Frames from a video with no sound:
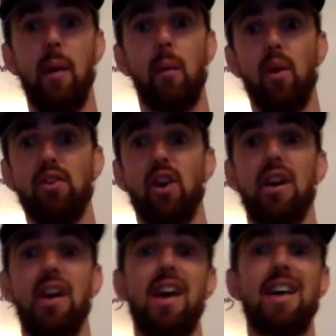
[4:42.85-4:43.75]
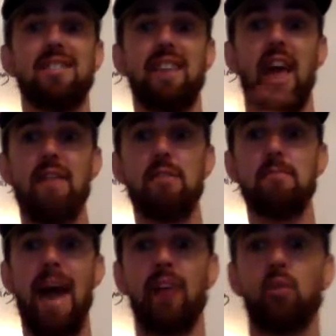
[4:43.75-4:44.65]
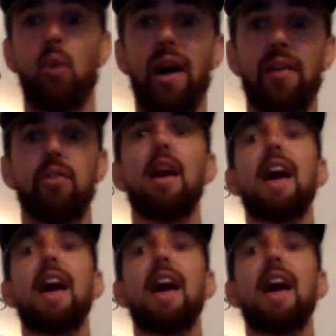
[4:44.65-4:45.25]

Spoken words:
We worked on, say, heavy back squats,